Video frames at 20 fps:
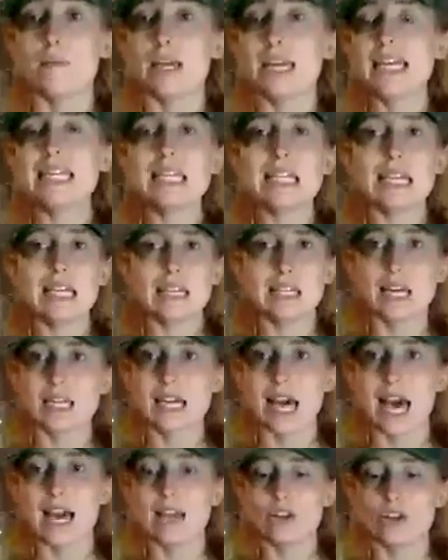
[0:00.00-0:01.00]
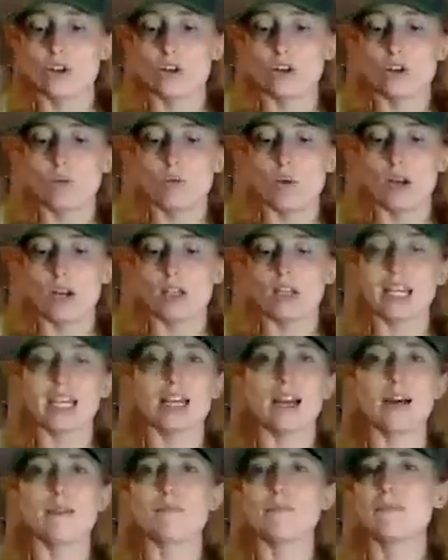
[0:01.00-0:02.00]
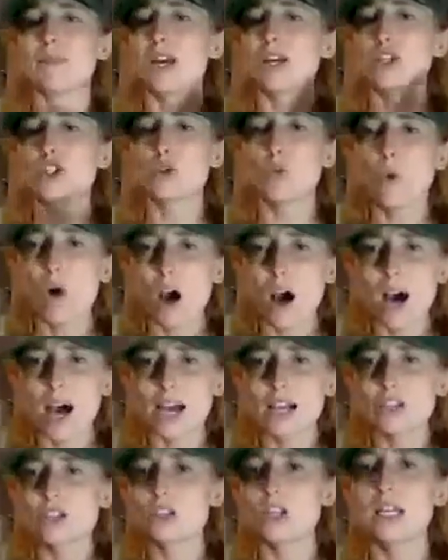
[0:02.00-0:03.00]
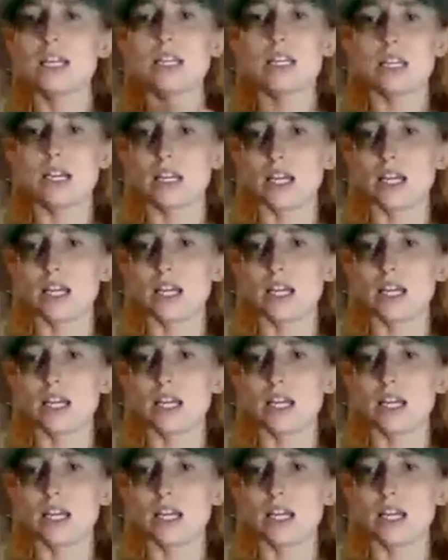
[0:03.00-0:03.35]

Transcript: anything like that, you're going to want it like a squash, anything